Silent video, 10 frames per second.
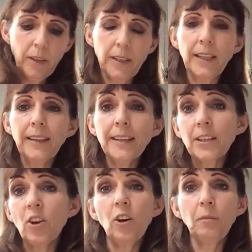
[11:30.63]
As I said, this
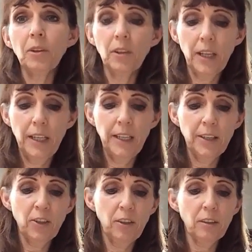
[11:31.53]
is home cooking.
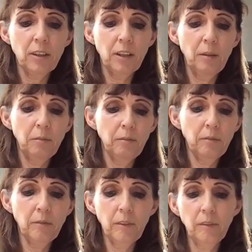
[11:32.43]
It's not.
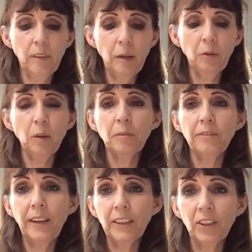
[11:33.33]
I'm not
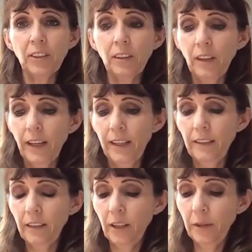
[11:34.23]
professional,
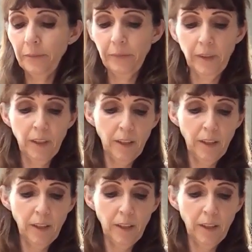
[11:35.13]
and